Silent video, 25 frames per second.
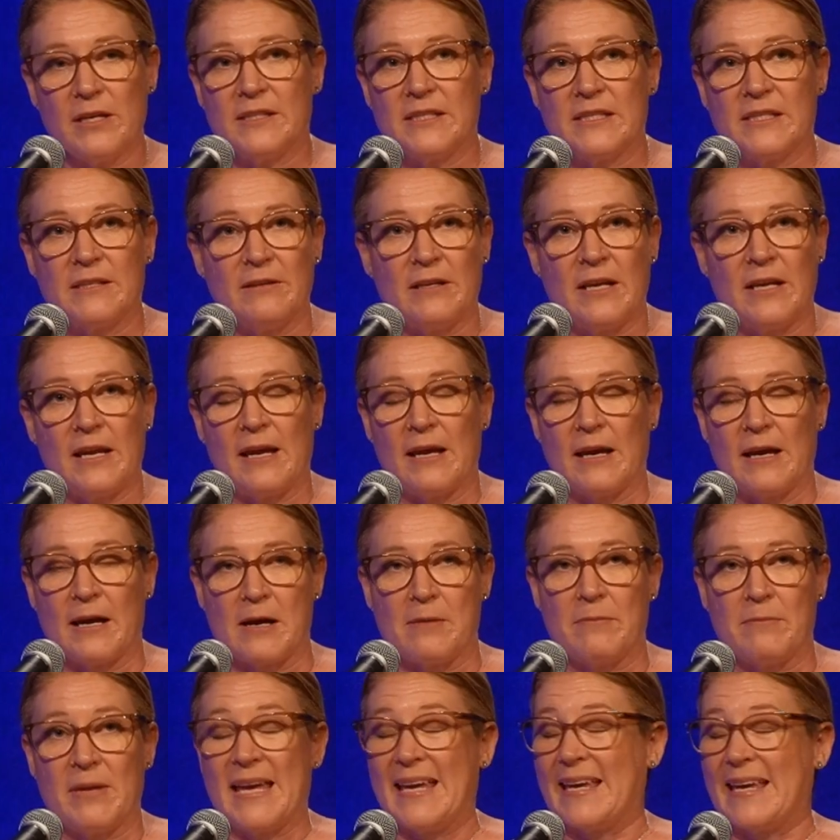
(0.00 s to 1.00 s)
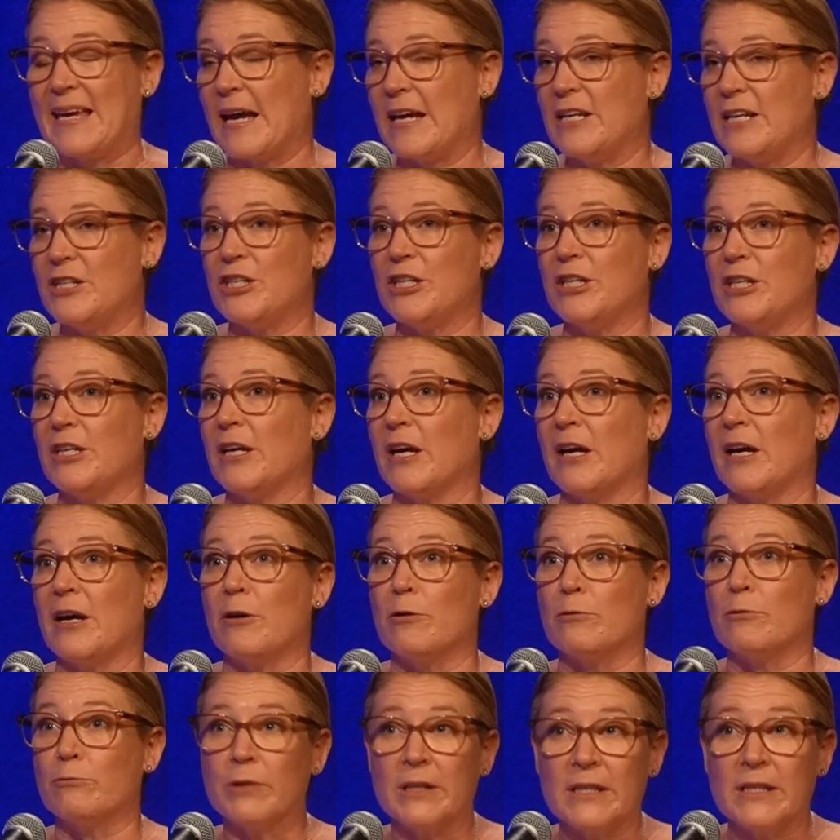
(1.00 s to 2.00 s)
it's engaging
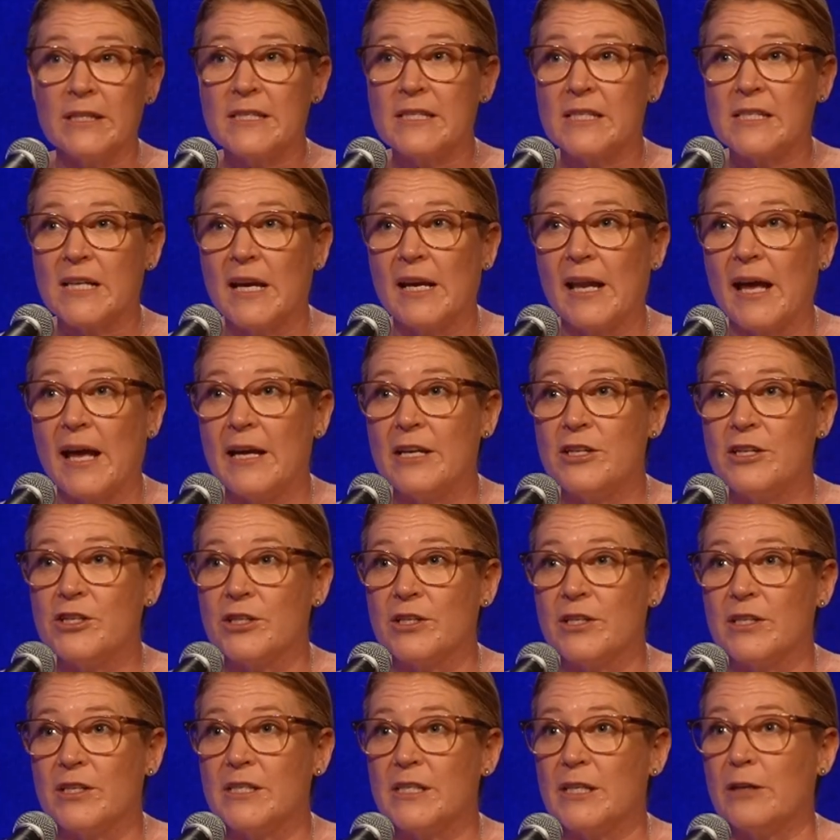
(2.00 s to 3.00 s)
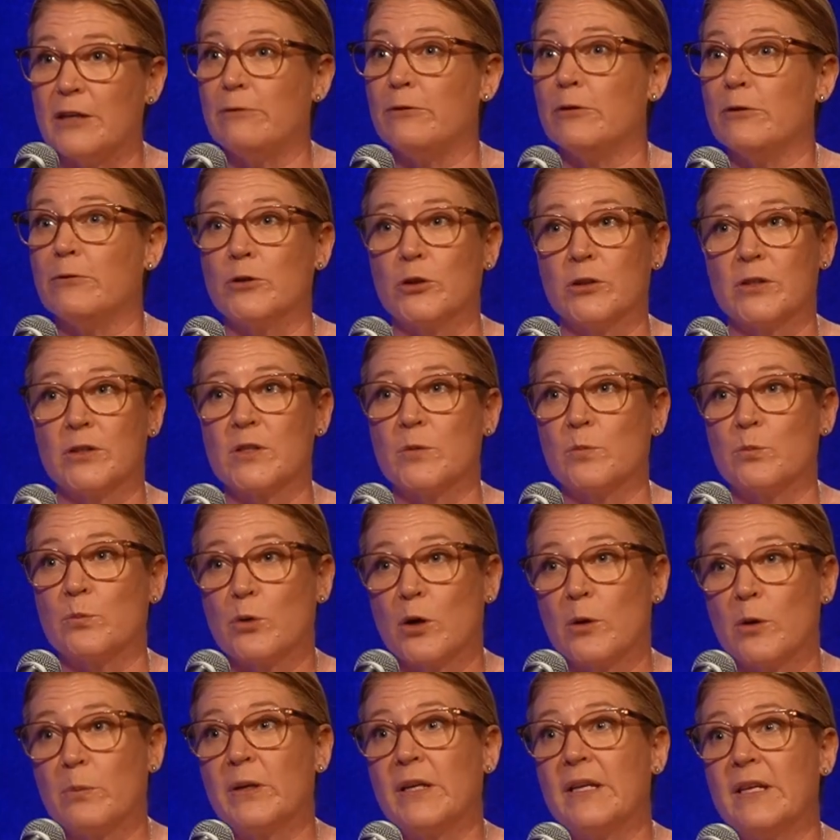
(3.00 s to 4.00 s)
a real estate agent. If you've got some
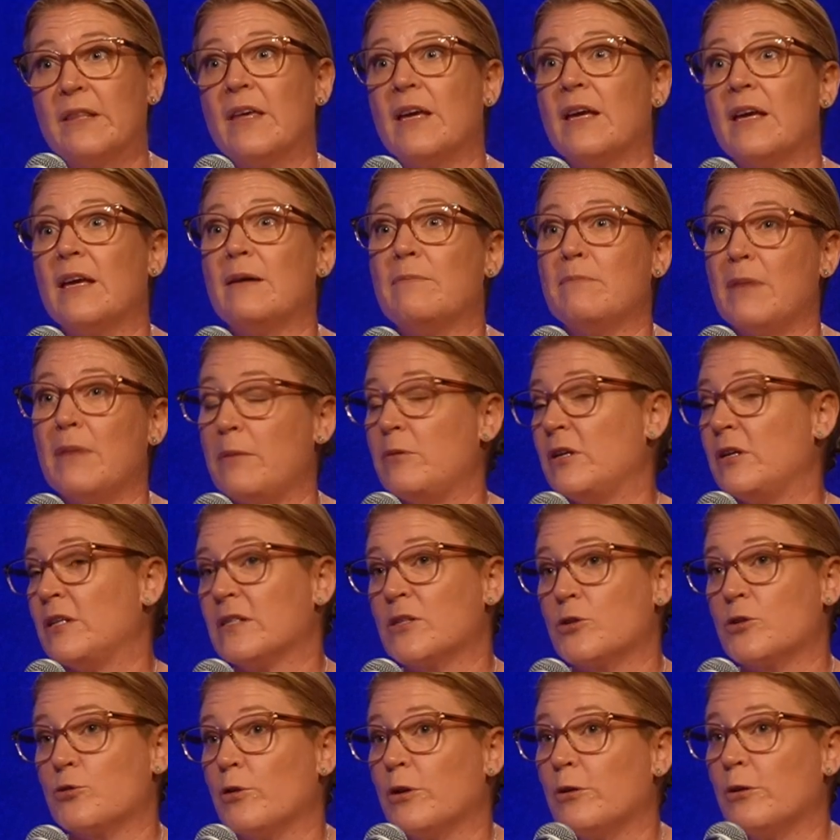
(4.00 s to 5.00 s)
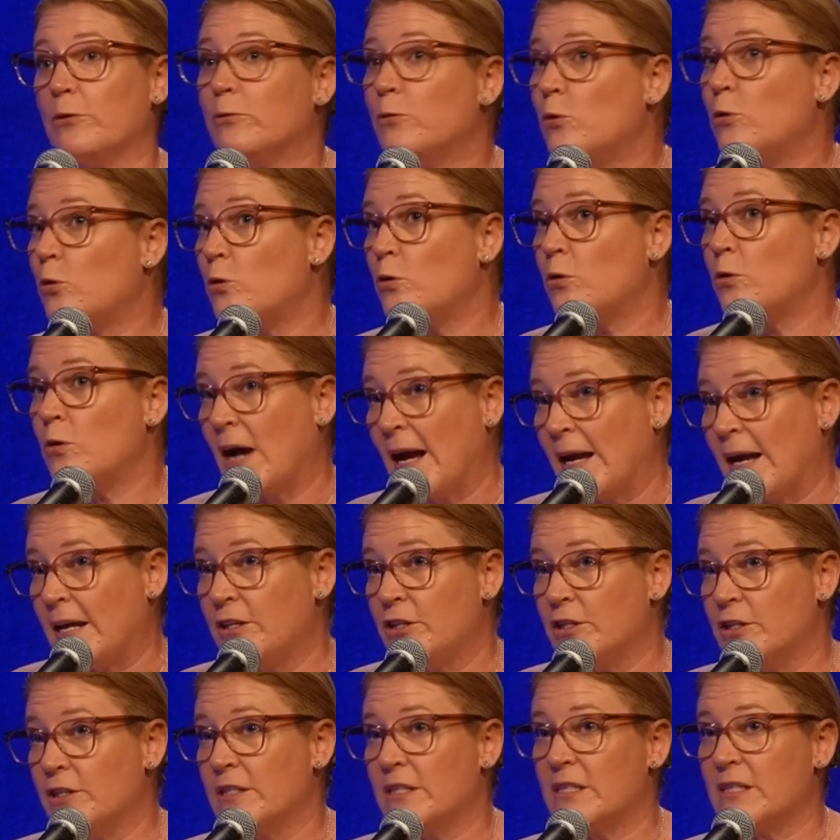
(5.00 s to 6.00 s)
property there, maybe it's 3 or 4
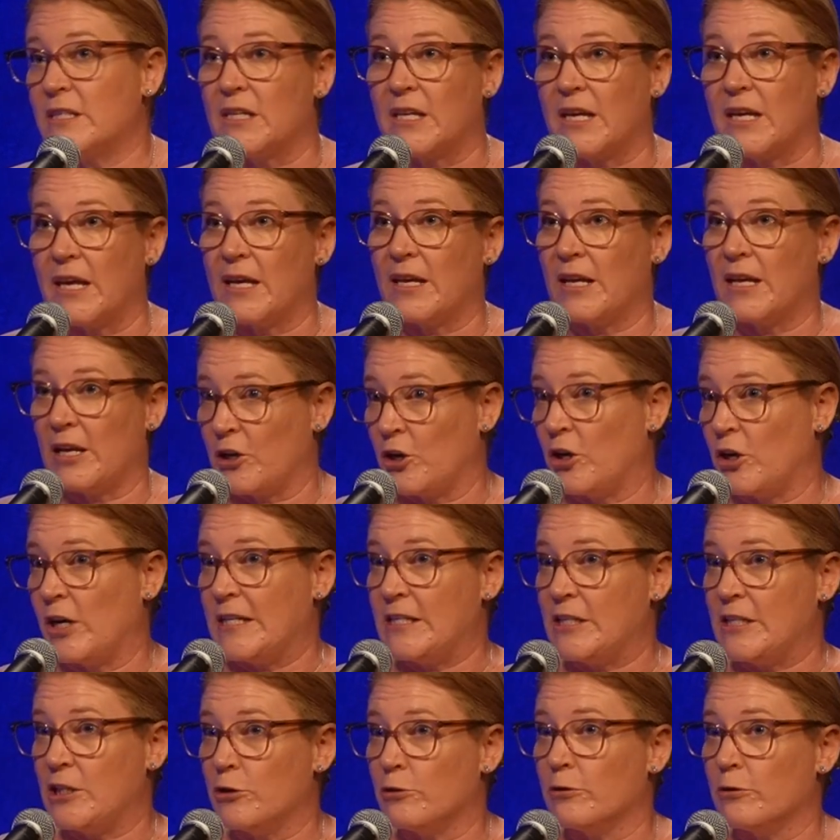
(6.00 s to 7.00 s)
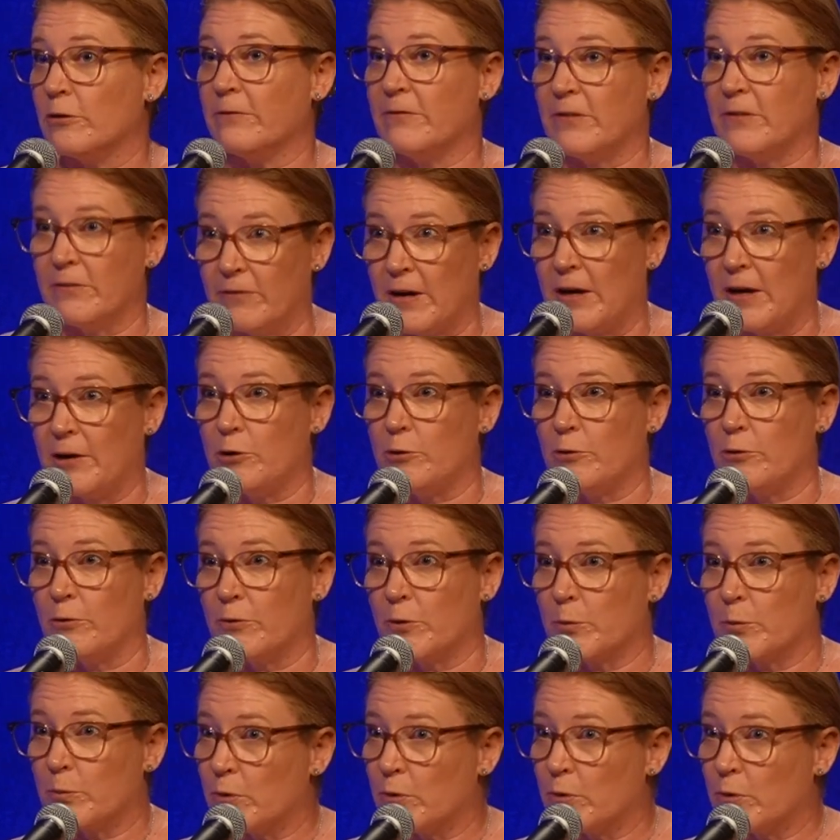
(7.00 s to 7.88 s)
agents to get an idea of the value of the